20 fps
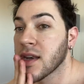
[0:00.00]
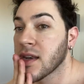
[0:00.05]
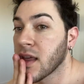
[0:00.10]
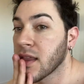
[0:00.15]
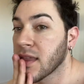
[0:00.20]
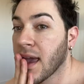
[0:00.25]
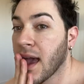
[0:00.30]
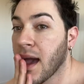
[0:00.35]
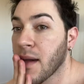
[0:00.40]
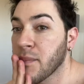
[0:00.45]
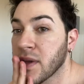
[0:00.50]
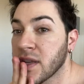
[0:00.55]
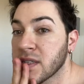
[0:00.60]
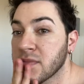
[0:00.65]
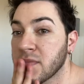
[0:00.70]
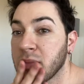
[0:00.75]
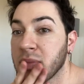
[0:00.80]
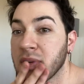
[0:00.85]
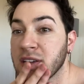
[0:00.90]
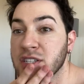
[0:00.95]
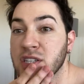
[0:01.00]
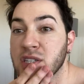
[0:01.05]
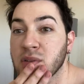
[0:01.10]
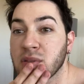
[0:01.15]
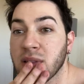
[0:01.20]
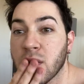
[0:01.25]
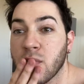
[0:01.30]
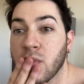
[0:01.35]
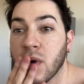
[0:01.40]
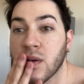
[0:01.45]
Nothing happened. Maybe I should do
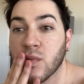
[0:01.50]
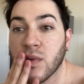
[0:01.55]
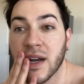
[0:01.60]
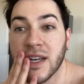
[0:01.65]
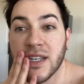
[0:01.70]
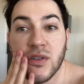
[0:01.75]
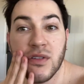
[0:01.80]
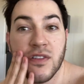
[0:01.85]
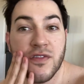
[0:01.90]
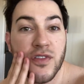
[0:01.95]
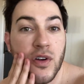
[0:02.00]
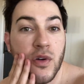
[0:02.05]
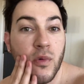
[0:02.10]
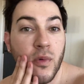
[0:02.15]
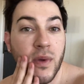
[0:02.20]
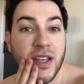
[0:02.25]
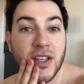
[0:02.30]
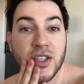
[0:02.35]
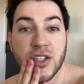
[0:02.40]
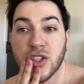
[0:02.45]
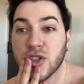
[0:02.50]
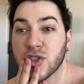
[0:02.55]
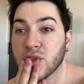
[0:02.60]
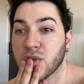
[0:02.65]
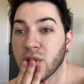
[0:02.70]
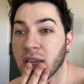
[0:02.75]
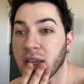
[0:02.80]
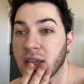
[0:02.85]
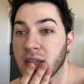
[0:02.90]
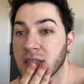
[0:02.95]
like one where I do it for a week
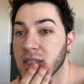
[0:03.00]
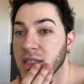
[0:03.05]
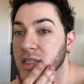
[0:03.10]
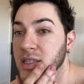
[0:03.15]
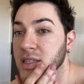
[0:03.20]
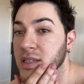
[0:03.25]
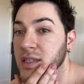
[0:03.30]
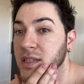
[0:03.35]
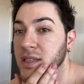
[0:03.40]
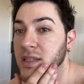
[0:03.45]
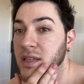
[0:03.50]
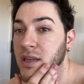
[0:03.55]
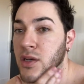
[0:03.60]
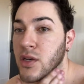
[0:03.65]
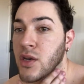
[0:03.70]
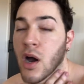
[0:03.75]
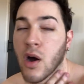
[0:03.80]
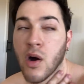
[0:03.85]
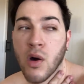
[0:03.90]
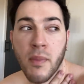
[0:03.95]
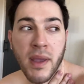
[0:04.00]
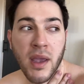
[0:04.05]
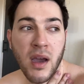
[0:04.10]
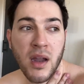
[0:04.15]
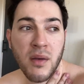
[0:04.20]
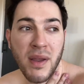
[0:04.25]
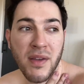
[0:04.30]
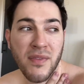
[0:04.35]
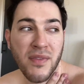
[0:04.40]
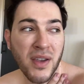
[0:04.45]
straight. No, oh my
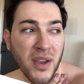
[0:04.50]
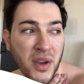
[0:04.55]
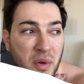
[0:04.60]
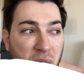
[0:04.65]
god, am I fucking